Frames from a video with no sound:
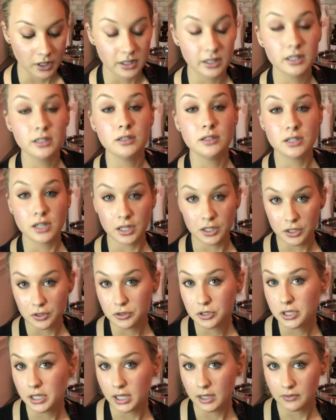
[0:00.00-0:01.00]
continue
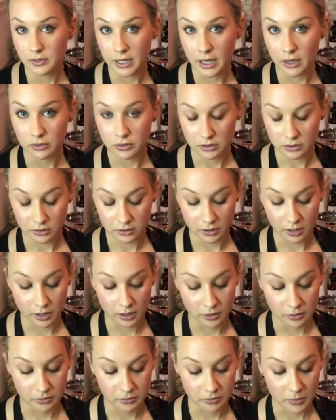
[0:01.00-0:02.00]
to even out
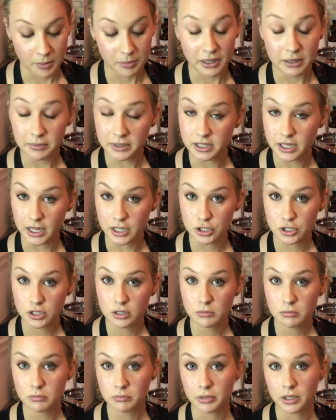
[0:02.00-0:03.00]

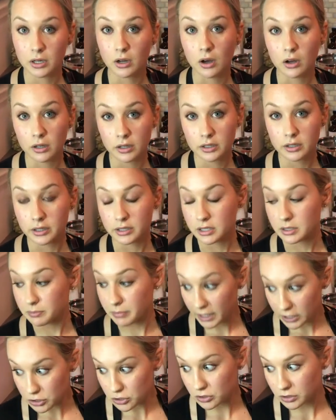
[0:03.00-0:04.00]
pigmentation, but
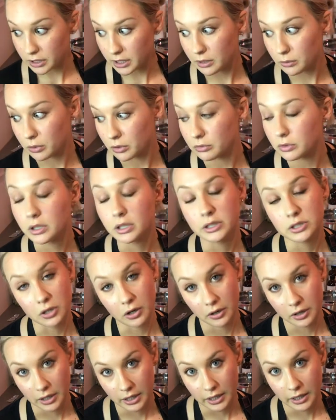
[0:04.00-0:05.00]
especially we're really
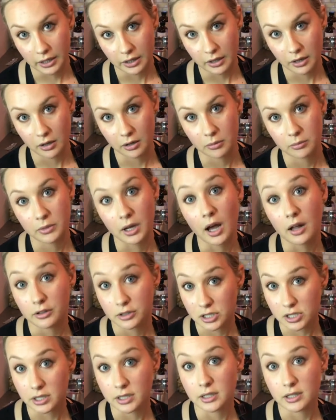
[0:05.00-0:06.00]
targeting
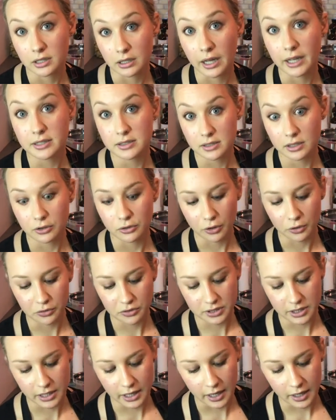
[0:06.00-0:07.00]
collagen and elastin growth
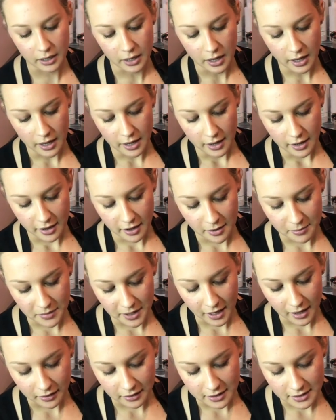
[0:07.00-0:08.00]
today.
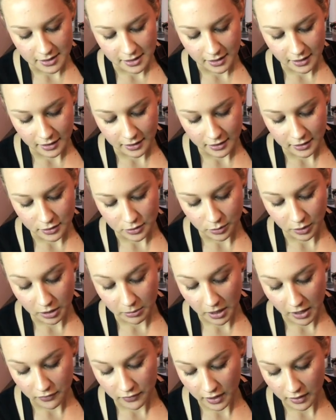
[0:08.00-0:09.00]
The LED is one of
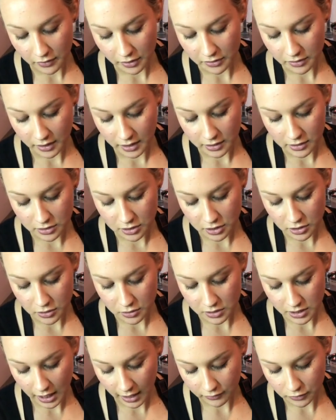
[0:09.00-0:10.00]
my favorite things to
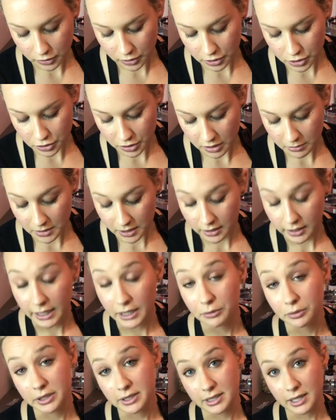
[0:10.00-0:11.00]
use after a treatment like
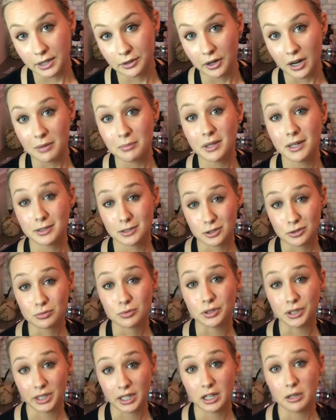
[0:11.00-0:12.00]
Rezenerate because it's
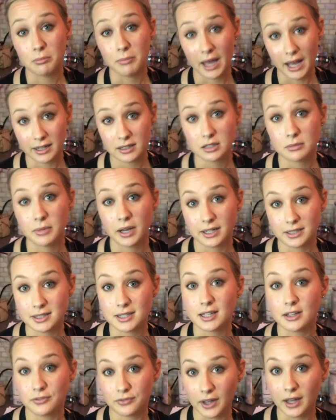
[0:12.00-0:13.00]
really going to maximize
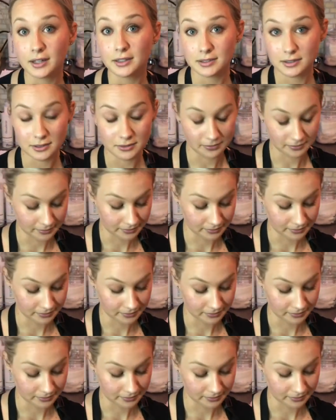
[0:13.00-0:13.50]
the effects.